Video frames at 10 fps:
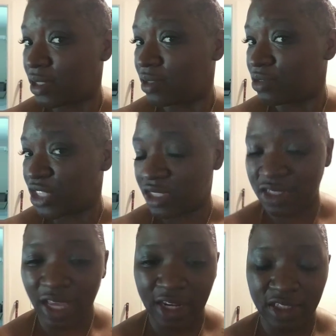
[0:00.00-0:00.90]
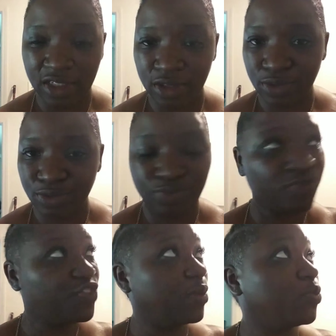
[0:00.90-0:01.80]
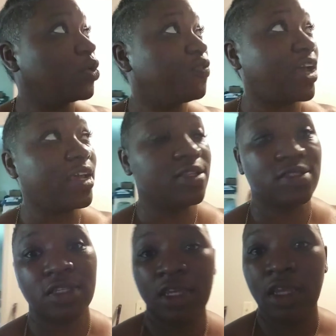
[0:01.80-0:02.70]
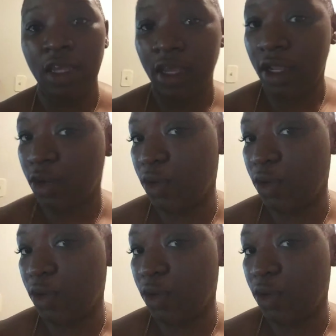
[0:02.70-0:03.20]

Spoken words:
and just decided to film real fast. I don't know